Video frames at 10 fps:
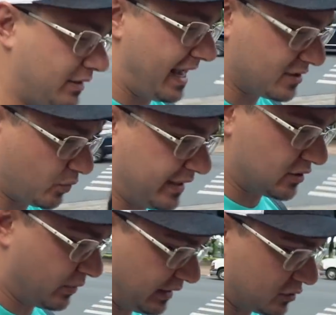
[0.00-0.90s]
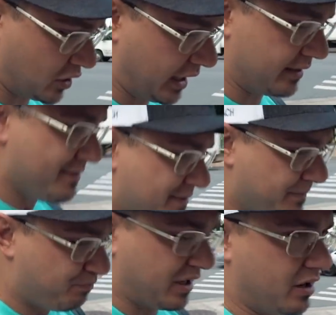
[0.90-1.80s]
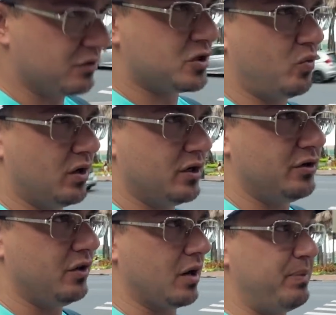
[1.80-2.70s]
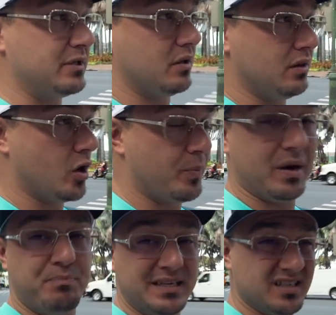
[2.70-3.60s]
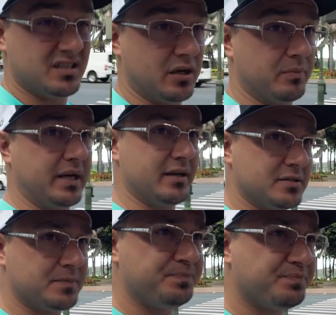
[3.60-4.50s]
our last week to really try, but I also wanted to do a little bit of business here because